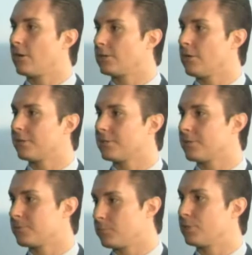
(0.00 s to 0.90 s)
going in
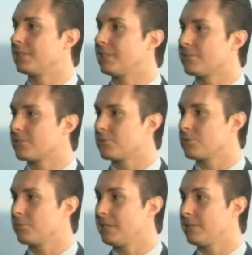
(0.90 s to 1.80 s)
terms of bringing in the
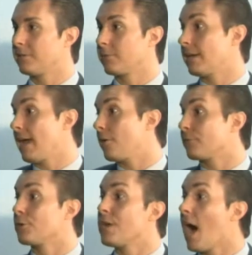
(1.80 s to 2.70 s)
social media? Right now,
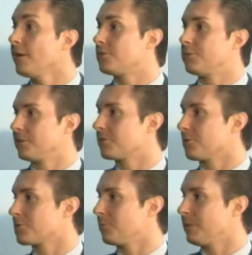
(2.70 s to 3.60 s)
if you're not doing
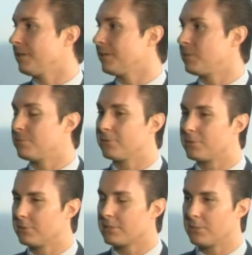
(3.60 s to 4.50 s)
social media, people are
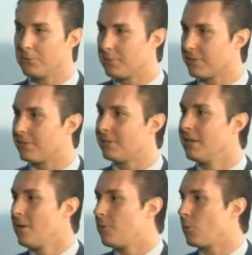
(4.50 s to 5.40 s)
going to look at you with a
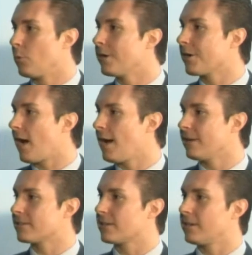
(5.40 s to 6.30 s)
weird eye
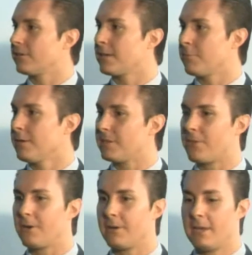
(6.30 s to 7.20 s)
to say, okay, wait a
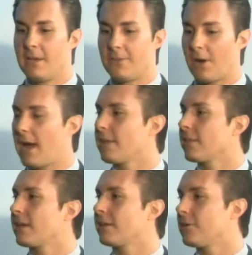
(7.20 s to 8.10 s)
minute, they're
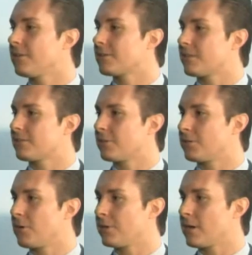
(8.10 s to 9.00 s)
highlighting all these things that are
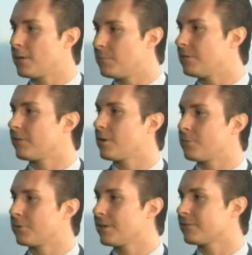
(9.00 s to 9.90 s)
going on and being very
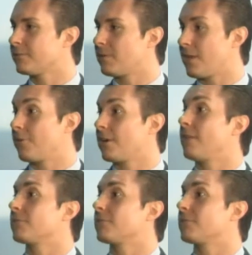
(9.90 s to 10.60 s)
progressive, but they don't have a